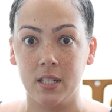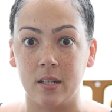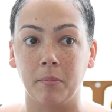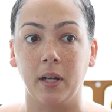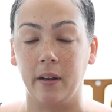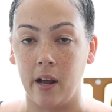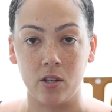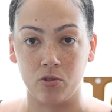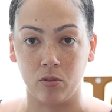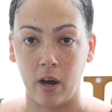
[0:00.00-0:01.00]
something
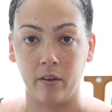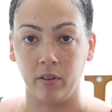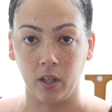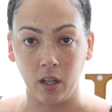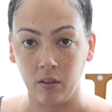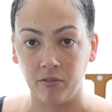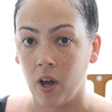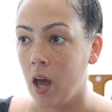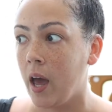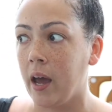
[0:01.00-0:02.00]
natural out of a leaf
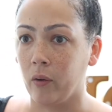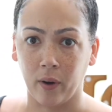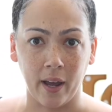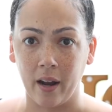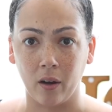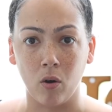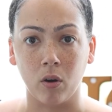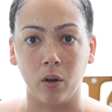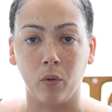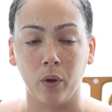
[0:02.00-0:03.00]
and organic
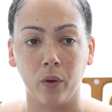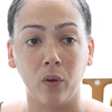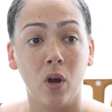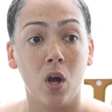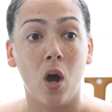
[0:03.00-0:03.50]
coconut oil.